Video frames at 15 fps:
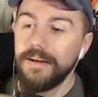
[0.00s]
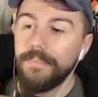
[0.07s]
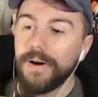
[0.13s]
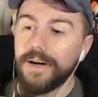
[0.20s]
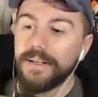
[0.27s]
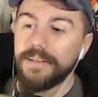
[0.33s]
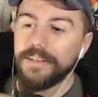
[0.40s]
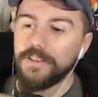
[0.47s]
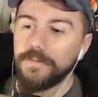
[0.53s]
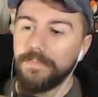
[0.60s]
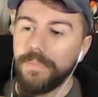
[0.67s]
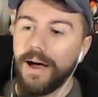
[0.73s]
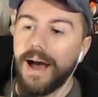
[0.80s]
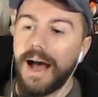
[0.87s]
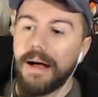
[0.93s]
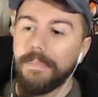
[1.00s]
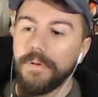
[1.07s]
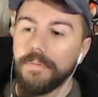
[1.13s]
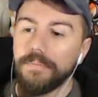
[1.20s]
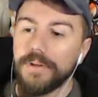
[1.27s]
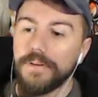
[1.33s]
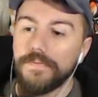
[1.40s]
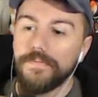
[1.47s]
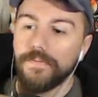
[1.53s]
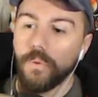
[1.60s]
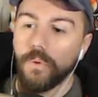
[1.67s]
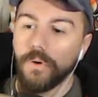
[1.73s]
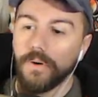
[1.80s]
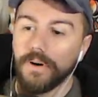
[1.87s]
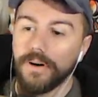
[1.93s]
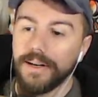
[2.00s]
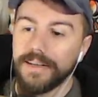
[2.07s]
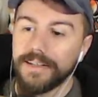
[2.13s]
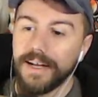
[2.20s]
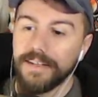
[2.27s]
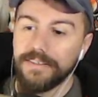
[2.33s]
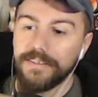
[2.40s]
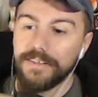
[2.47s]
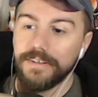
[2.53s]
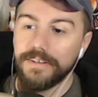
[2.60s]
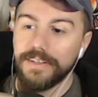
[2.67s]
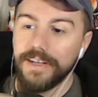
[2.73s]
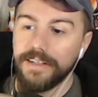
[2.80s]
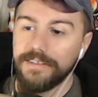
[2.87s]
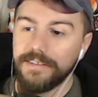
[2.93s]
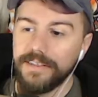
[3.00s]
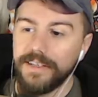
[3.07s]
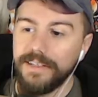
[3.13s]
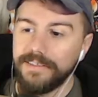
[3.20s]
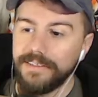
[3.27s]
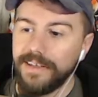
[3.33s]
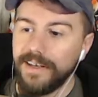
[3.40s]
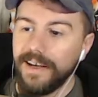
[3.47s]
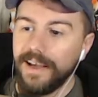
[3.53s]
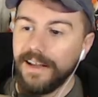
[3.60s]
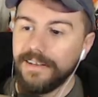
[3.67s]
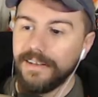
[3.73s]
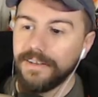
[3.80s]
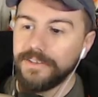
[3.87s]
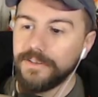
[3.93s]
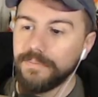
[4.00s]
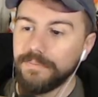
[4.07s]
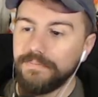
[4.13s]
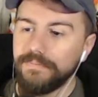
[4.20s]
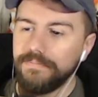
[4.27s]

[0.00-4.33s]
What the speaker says: but it does pop before it gets to your DSTs and does some